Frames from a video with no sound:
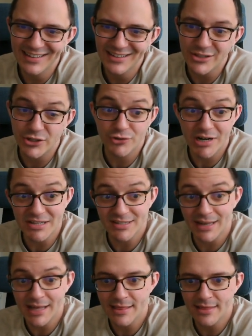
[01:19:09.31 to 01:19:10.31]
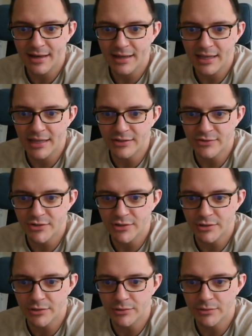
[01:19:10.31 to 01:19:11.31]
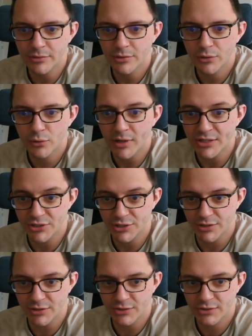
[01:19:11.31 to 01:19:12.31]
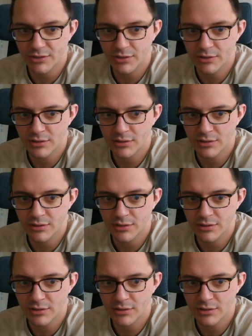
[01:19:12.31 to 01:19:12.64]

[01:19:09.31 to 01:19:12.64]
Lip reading: to translate that into questions.